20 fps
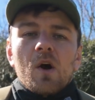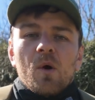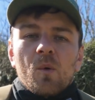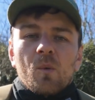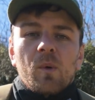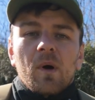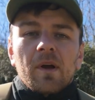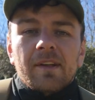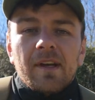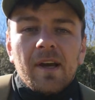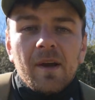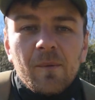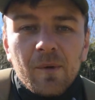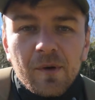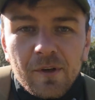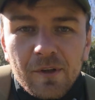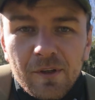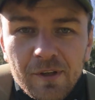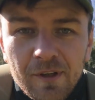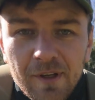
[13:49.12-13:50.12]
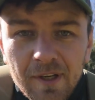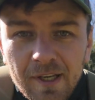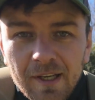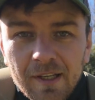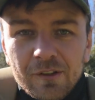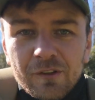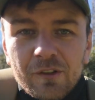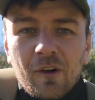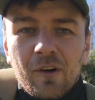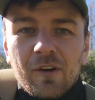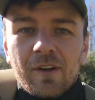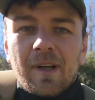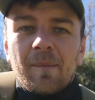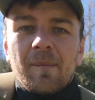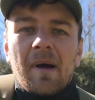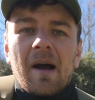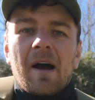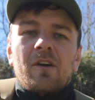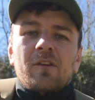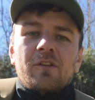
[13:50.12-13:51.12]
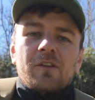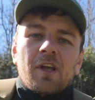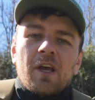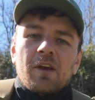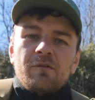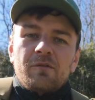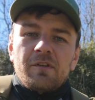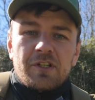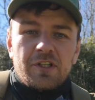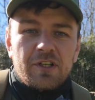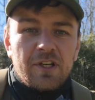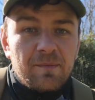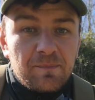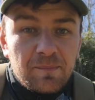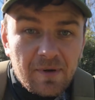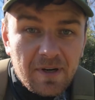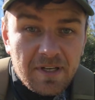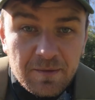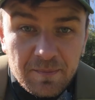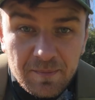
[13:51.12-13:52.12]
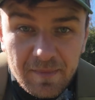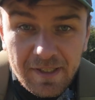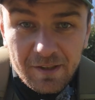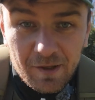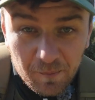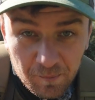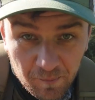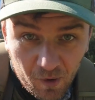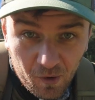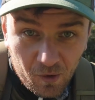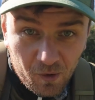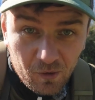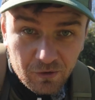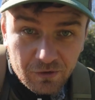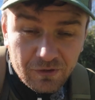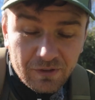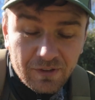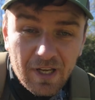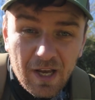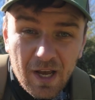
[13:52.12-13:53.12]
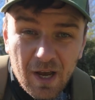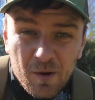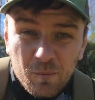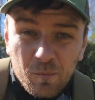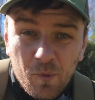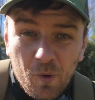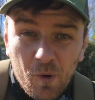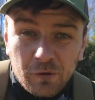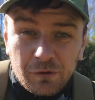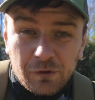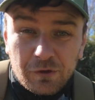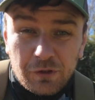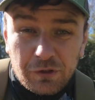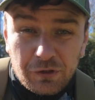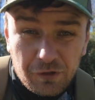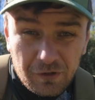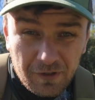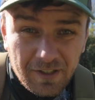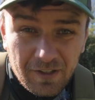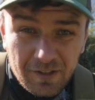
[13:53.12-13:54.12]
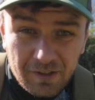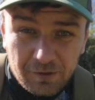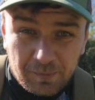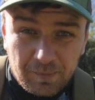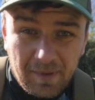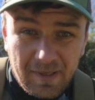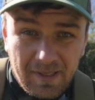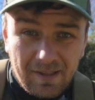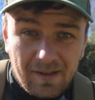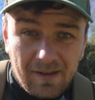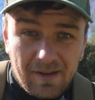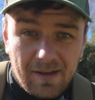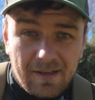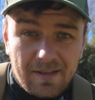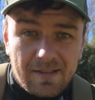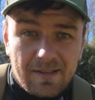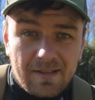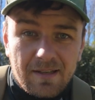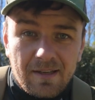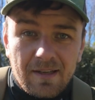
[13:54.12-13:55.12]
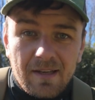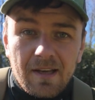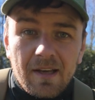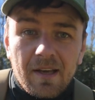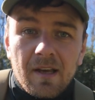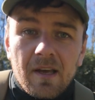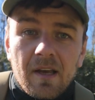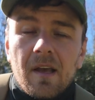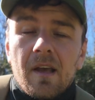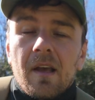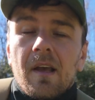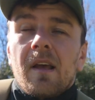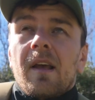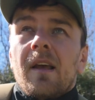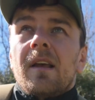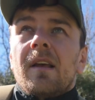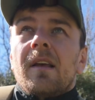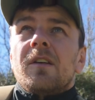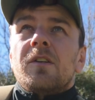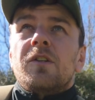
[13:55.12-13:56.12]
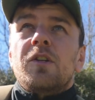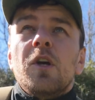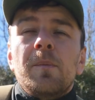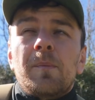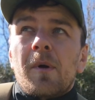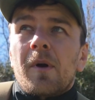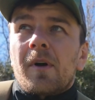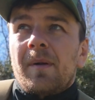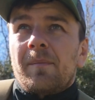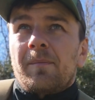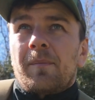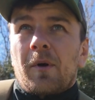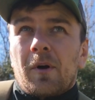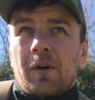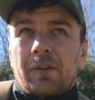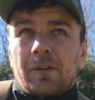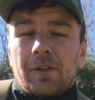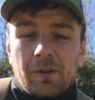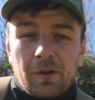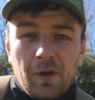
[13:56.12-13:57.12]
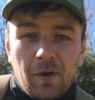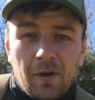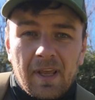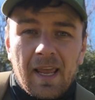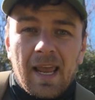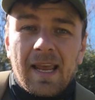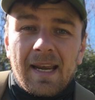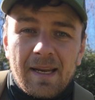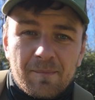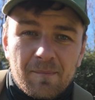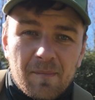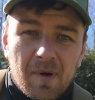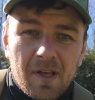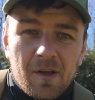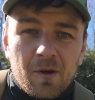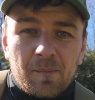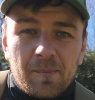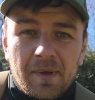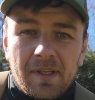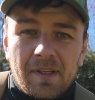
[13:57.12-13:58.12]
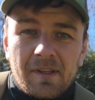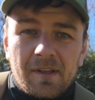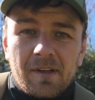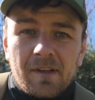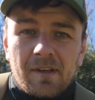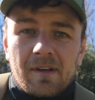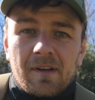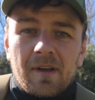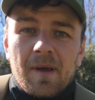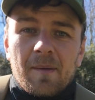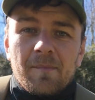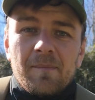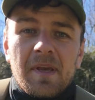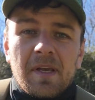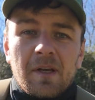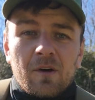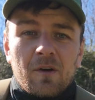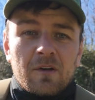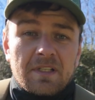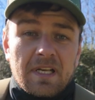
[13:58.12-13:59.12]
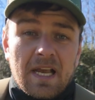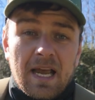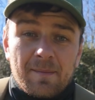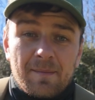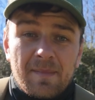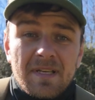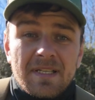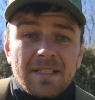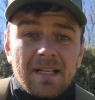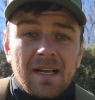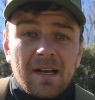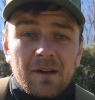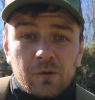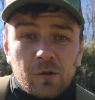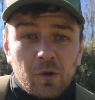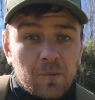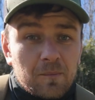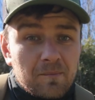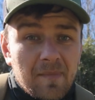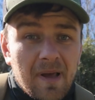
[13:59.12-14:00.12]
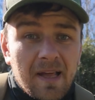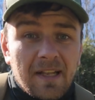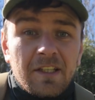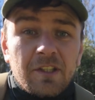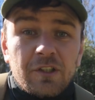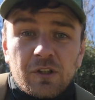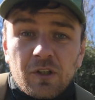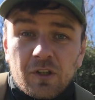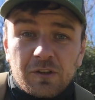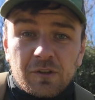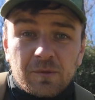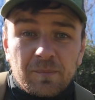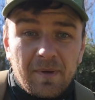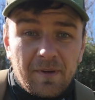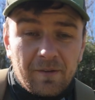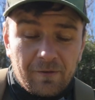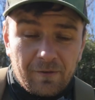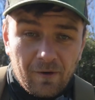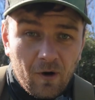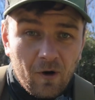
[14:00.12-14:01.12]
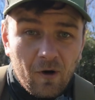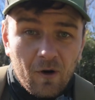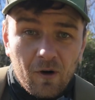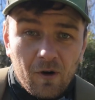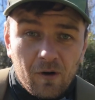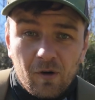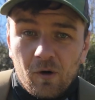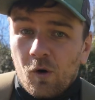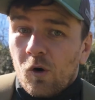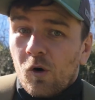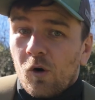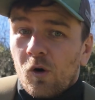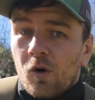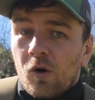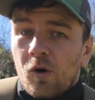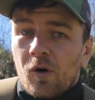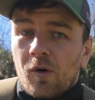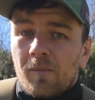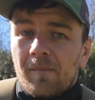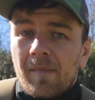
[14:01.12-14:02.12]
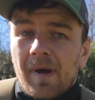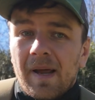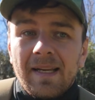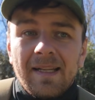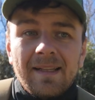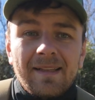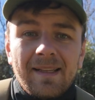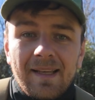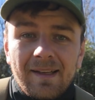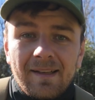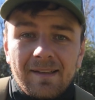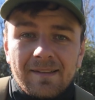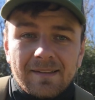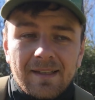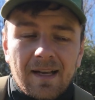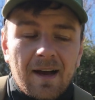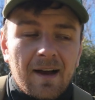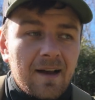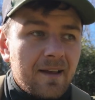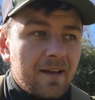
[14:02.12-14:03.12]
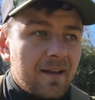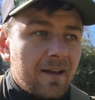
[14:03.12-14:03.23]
what I want to talk about, which impressed me the most, was the trigger speed, guys. Super important, again, in my opinion, because I missed out on many shots before, or many things I